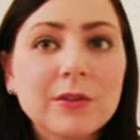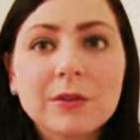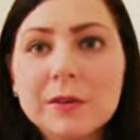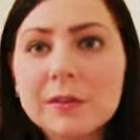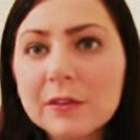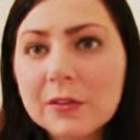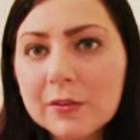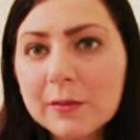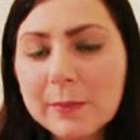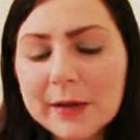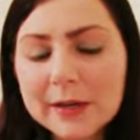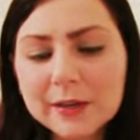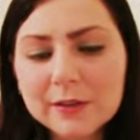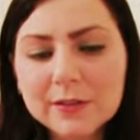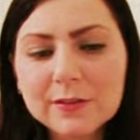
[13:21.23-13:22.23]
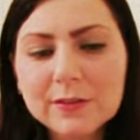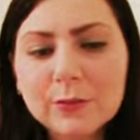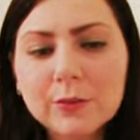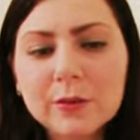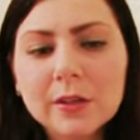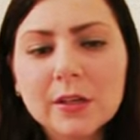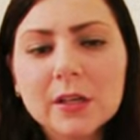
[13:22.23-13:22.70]
Do I start at the back of the
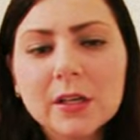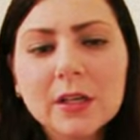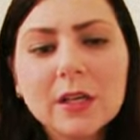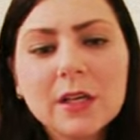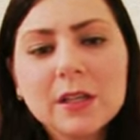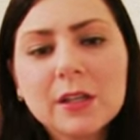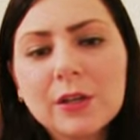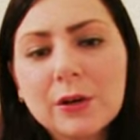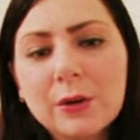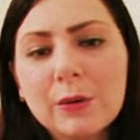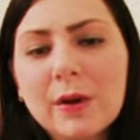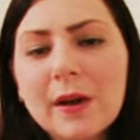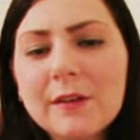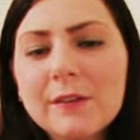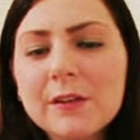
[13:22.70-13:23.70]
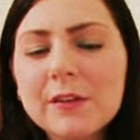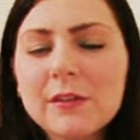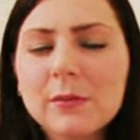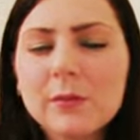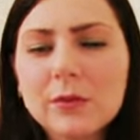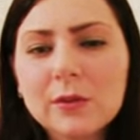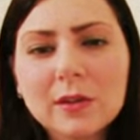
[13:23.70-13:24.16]
store? You know, having
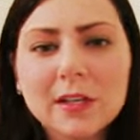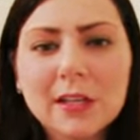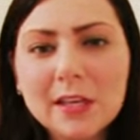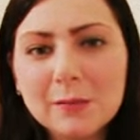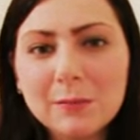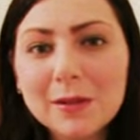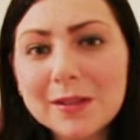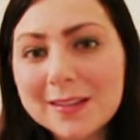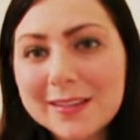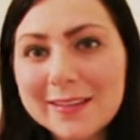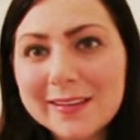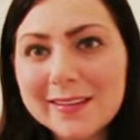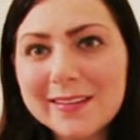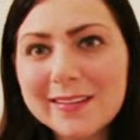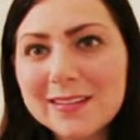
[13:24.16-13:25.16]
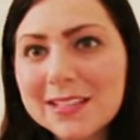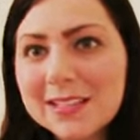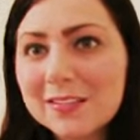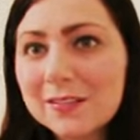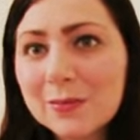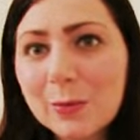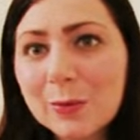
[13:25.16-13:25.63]
some sort of game plan
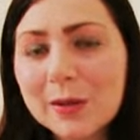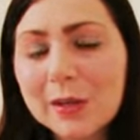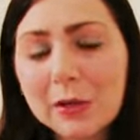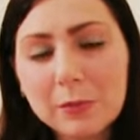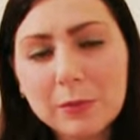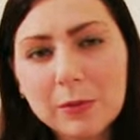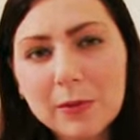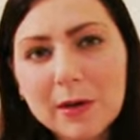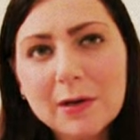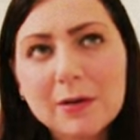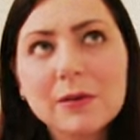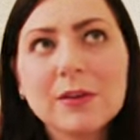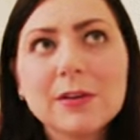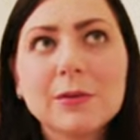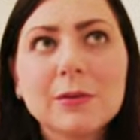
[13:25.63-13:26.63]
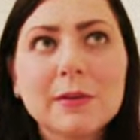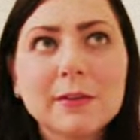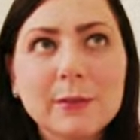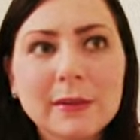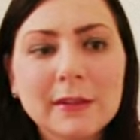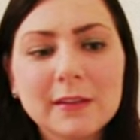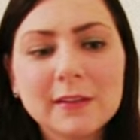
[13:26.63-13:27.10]
is going to help you out. You're going to
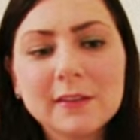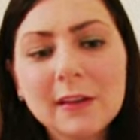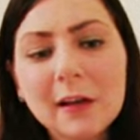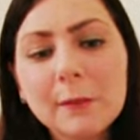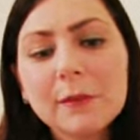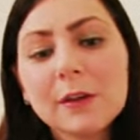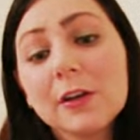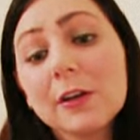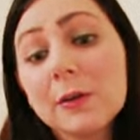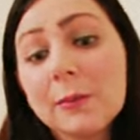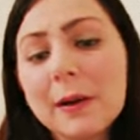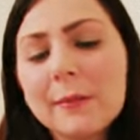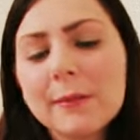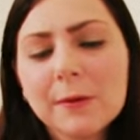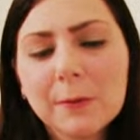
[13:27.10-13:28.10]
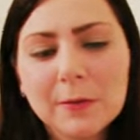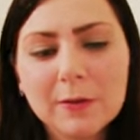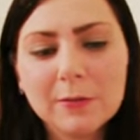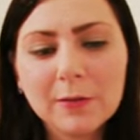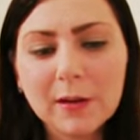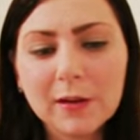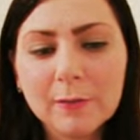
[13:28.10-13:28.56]
spend less time there, and you're probably going
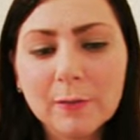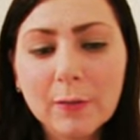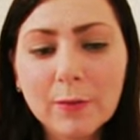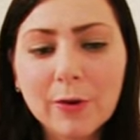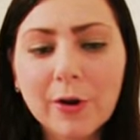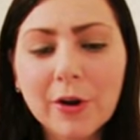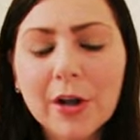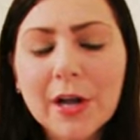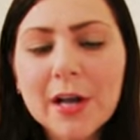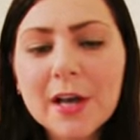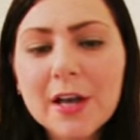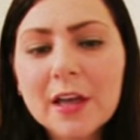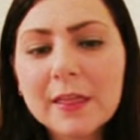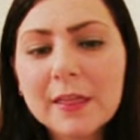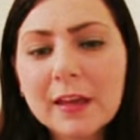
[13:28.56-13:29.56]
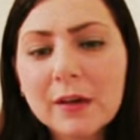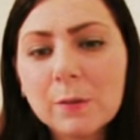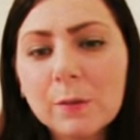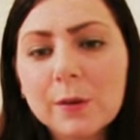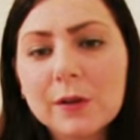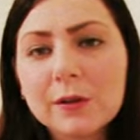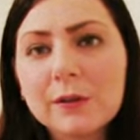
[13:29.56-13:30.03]
to find more that
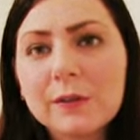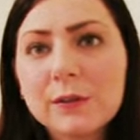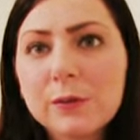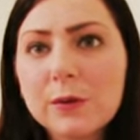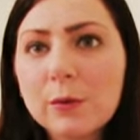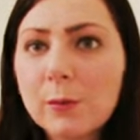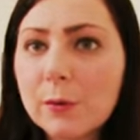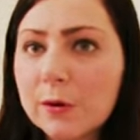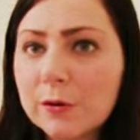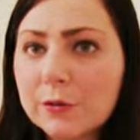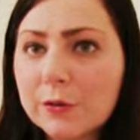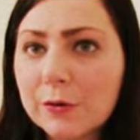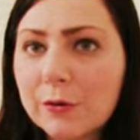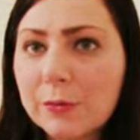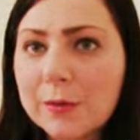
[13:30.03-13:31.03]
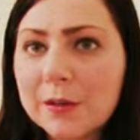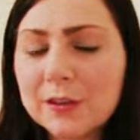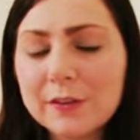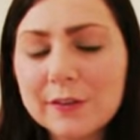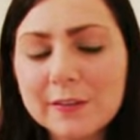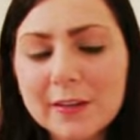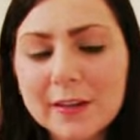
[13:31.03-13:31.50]
will suit your wardrobe and
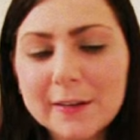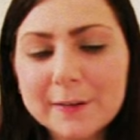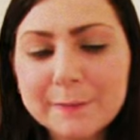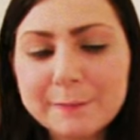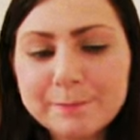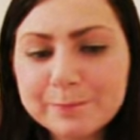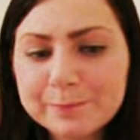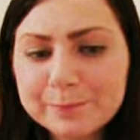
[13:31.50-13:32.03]
your style.